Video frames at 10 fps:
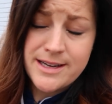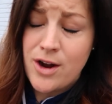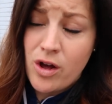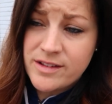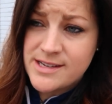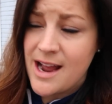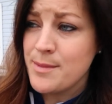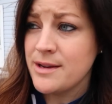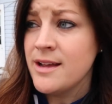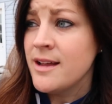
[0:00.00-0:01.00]
in it all the
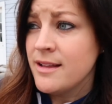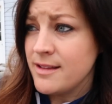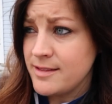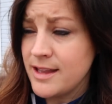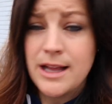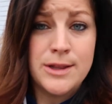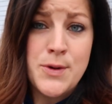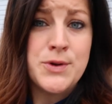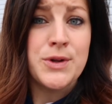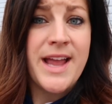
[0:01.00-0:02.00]
time, and the, the
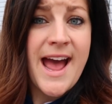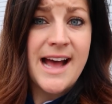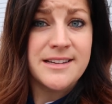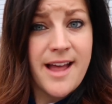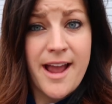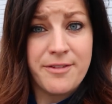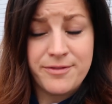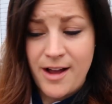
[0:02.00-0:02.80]
local cat life